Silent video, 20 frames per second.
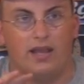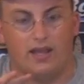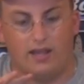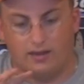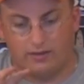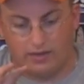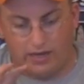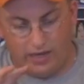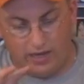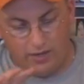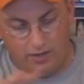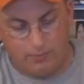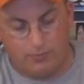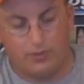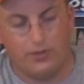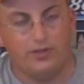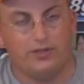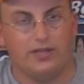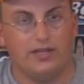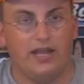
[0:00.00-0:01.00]
and kind of
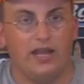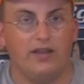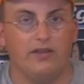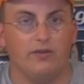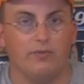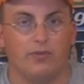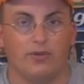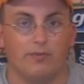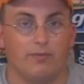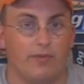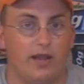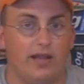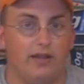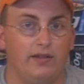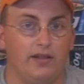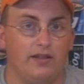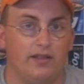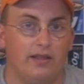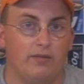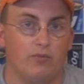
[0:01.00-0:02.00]
put it together, but
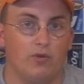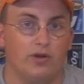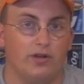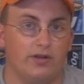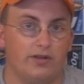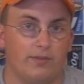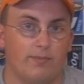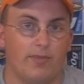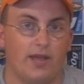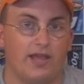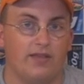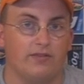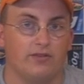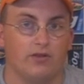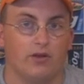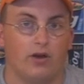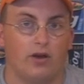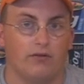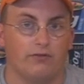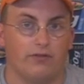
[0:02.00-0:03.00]
mainly they wanted to base
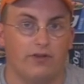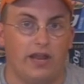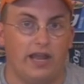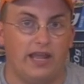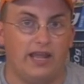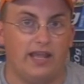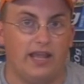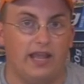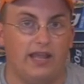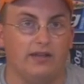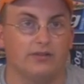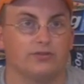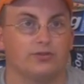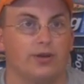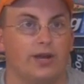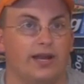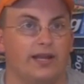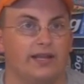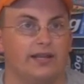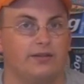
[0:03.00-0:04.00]
it off an AK and
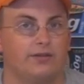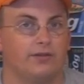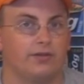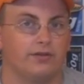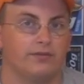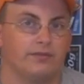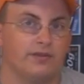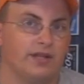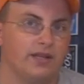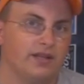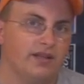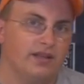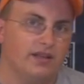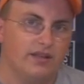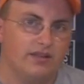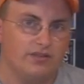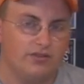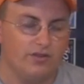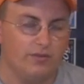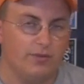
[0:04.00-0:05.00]
try and get
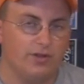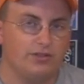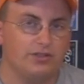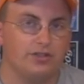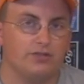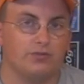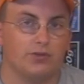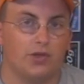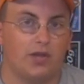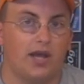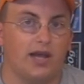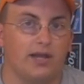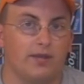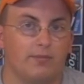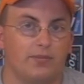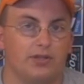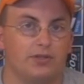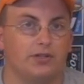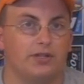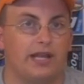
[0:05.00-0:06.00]
so much as
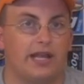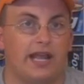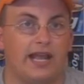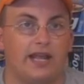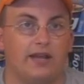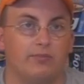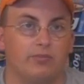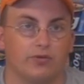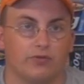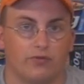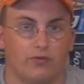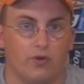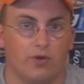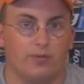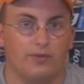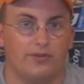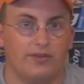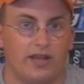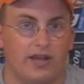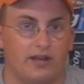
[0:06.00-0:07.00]
reliability and
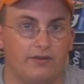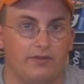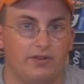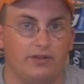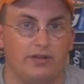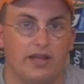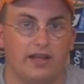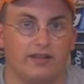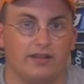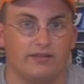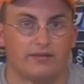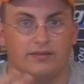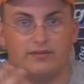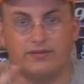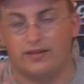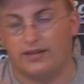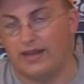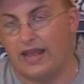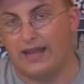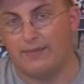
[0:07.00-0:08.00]
performance out of it
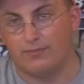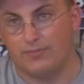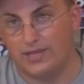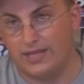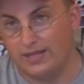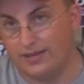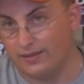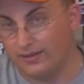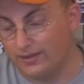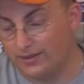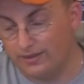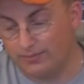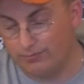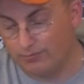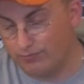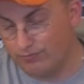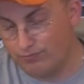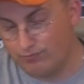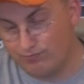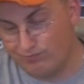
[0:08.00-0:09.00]
and be
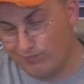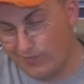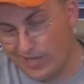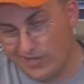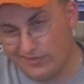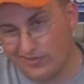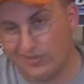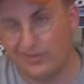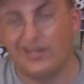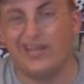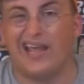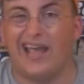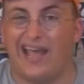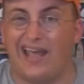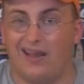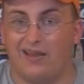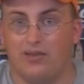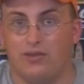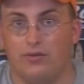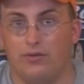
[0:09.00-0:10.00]
basically
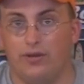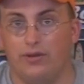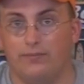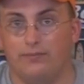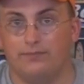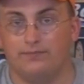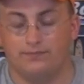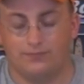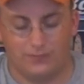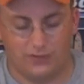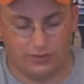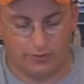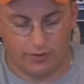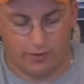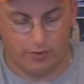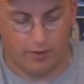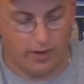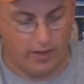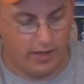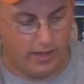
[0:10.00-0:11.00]
accurate.
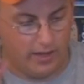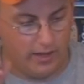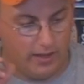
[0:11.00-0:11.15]
So